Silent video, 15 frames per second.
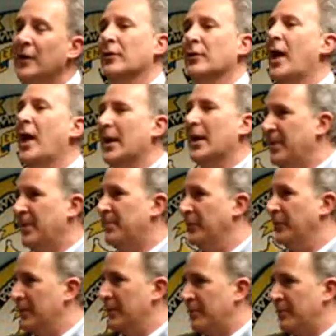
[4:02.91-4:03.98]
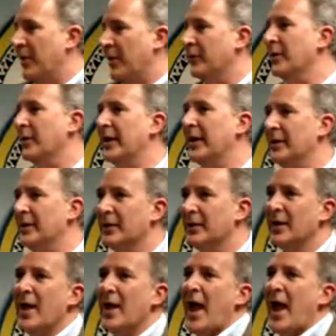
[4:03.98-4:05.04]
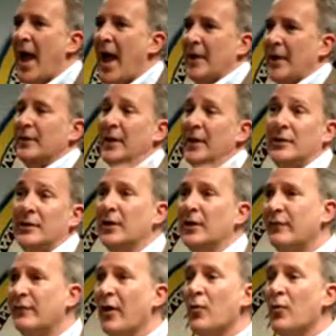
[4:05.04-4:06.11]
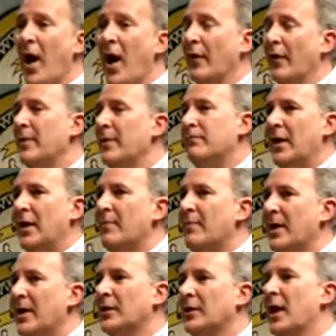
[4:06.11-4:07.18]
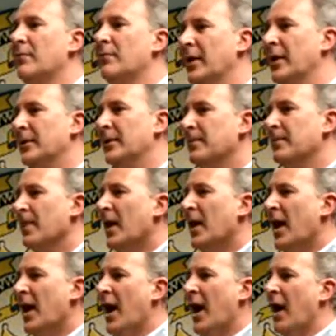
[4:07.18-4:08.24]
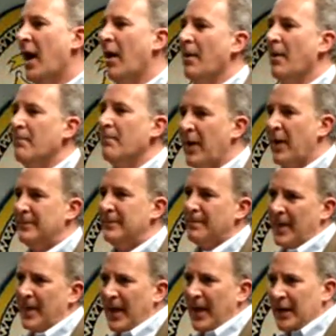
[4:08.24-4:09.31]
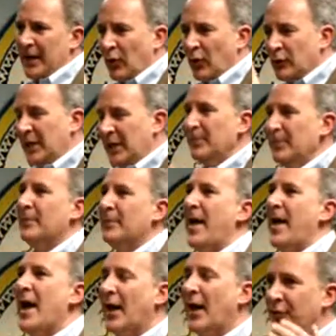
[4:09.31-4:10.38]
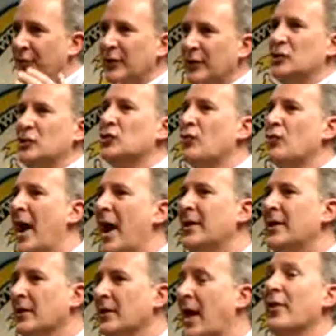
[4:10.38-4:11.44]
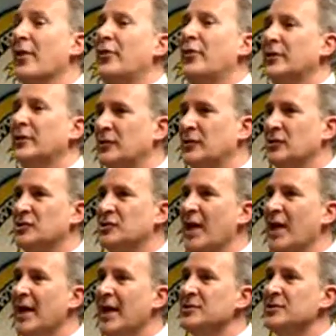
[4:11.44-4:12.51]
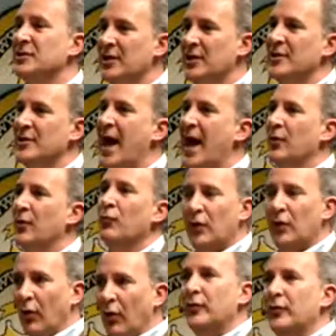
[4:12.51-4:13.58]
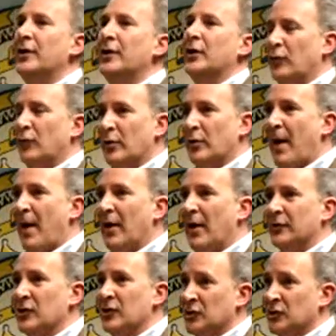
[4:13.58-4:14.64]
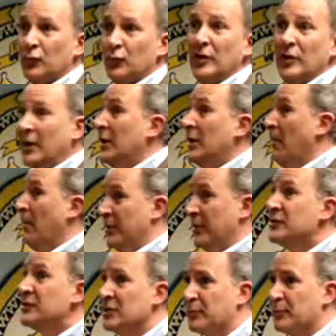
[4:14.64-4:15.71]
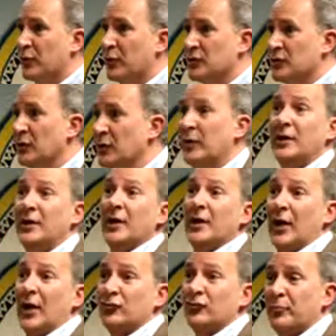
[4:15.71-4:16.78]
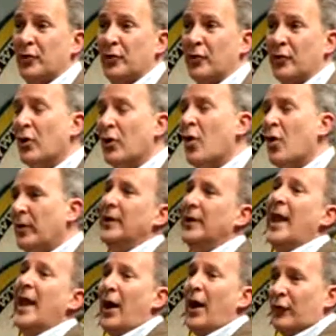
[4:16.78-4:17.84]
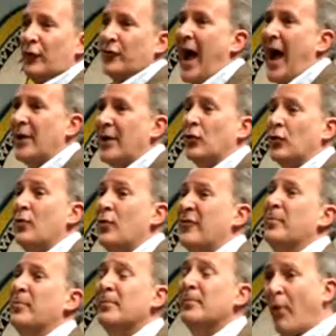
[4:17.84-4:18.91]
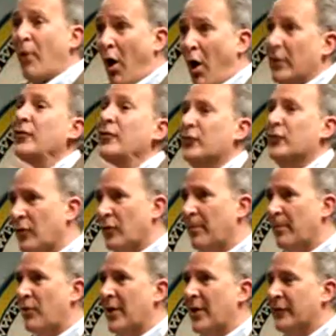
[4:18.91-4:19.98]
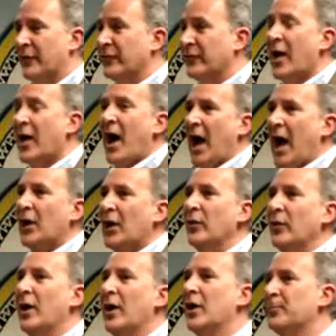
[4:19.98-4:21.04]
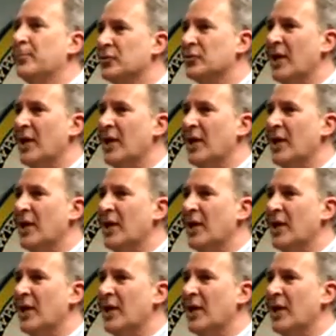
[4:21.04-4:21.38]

There are a lot of people that apparently like it. And they did it very well. They've made a lot of money. But, you know, Linda McMahon, I think she's right in a lot of things that she says, in that we don't need a career politician. We need a business person. We need an entrepreneur. We need an outsider who hasn't been part of this corrupt process. I agree 100%.